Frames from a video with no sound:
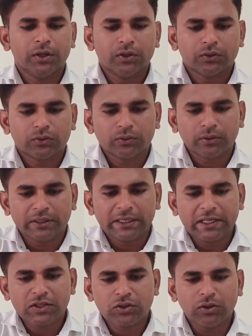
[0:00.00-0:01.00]
So
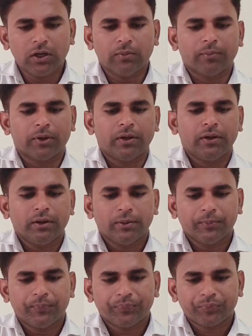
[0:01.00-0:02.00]
natural
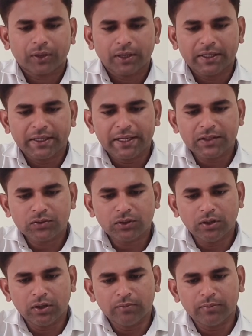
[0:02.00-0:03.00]

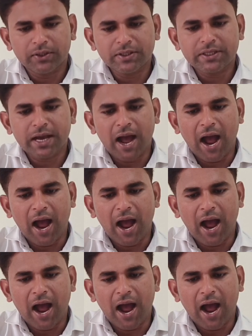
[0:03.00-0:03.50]
numbers